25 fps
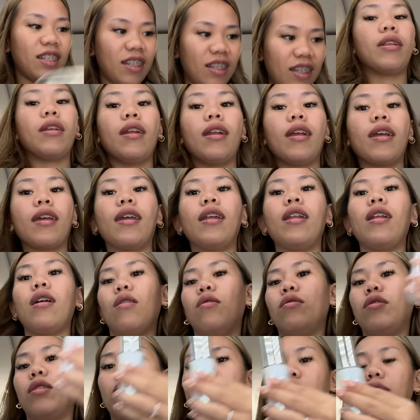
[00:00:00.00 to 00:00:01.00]
Lagay
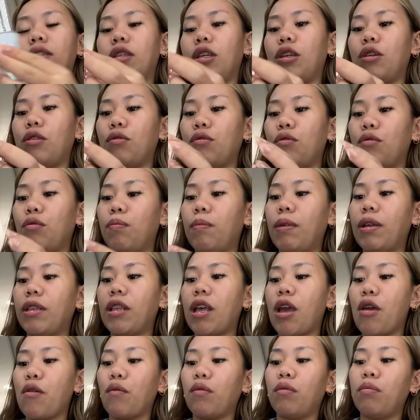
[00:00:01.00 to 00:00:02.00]
lang ako ng serum and
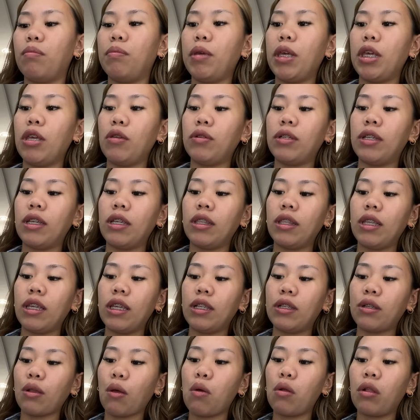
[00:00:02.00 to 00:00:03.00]
I will be using this
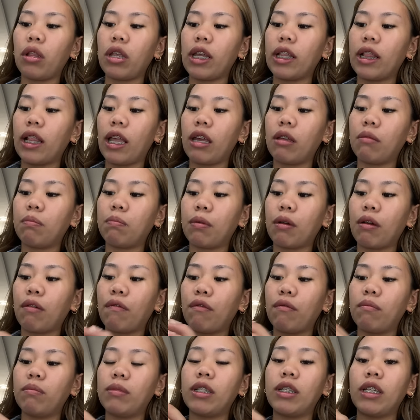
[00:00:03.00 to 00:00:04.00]
Olay Light
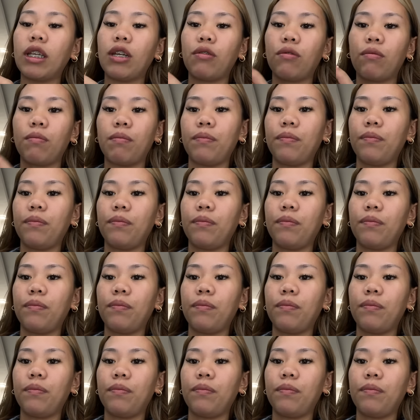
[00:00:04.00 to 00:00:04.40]
Perfume Serum.